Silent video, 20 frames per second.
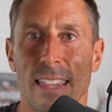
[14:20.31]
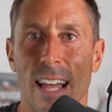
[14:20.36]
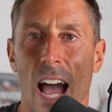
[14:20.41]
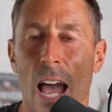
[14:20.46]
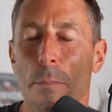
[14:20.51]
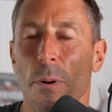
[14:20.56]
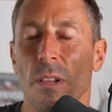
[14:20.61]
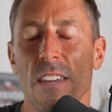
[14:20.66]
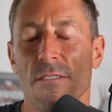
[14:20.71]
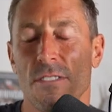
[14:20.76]

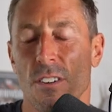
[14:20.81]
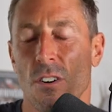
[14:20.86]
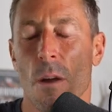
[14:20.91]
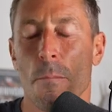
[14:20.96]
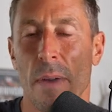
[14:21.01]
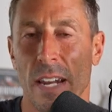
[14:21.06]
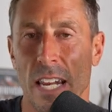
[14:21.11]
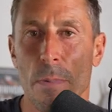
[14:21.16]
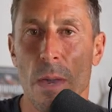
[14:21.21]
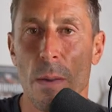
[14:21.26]
I believe there are
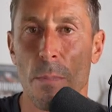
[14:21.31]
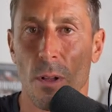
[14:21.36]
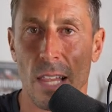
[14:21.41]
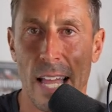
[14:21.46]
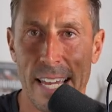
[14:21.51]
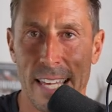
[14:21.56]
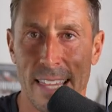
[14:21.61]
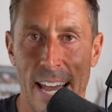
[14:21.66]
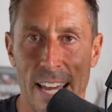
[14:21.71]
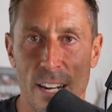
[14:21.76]
many people
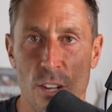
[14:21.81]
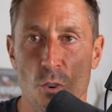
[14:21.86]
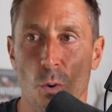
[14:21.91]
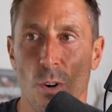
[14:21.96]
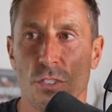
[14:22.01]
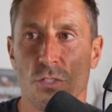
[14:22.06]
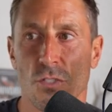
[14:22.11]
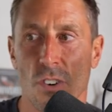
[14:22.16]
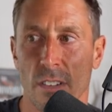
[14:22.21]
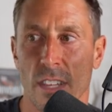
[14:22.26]
like that who
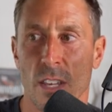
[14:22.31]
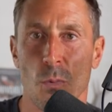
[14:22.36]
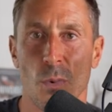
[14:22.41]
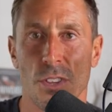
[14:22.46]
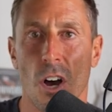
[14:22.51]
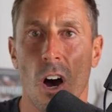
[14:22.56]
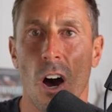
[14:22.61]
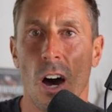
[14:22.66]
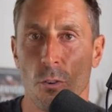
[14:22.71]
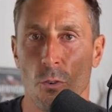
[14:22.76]
are struggling
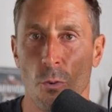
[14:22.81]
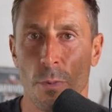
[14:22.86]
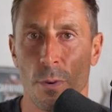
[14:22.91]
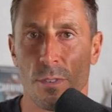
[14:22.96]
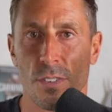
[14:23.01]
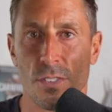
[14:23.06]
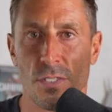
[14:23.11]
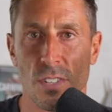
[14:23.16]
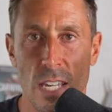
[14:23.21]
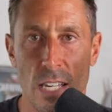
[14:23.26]
with
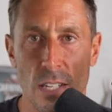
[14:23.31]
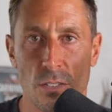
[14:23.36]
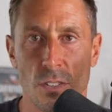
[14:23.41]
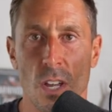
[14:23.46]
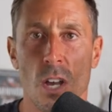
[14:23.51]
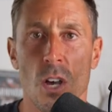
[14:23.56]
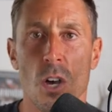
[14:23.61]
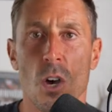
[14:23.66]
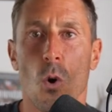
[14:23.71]
autoimmune disease,